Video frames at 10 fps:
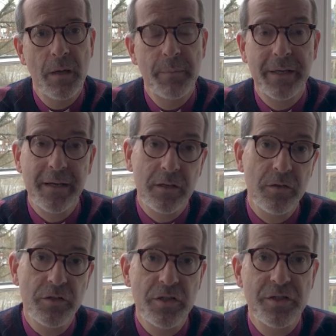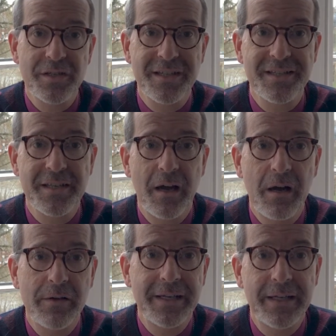But our consciences
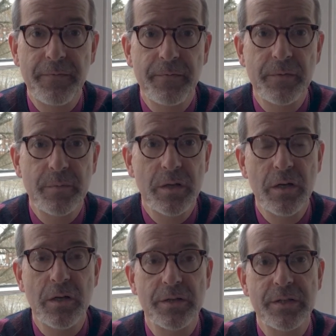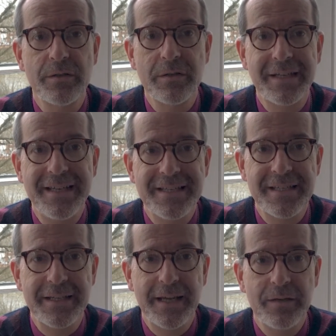are a gift from God and not
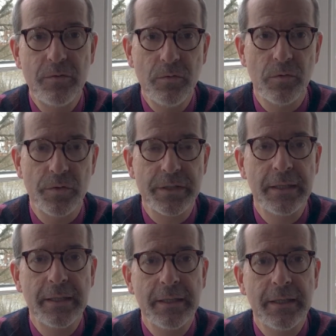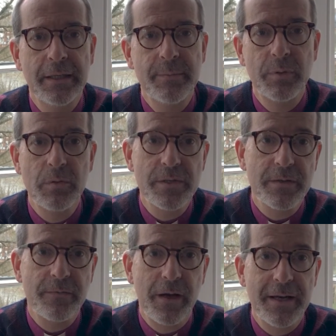easily ignored. Paul's
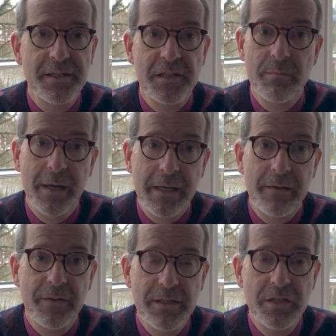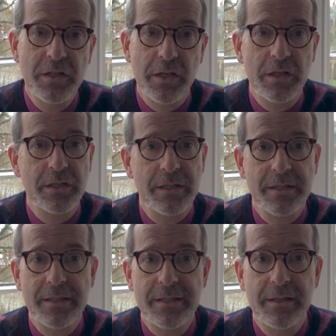advice to many of his
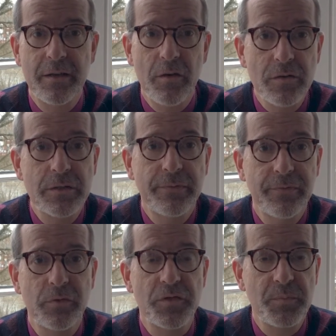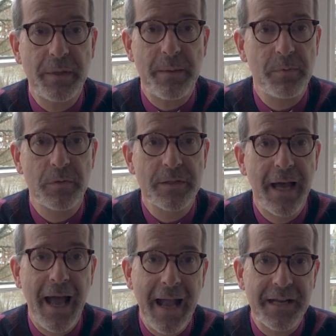churches is not to force people to
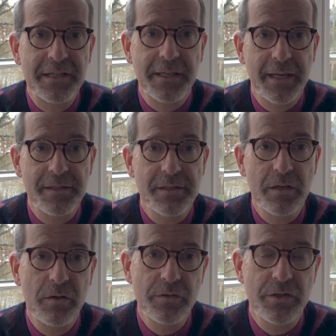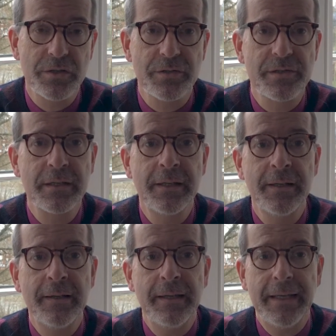act against conscience,
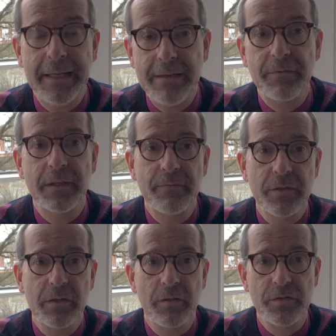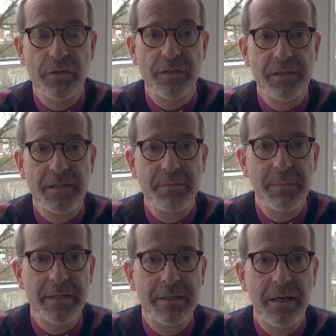even if the conscience is
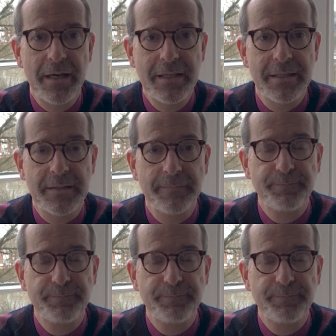misguided.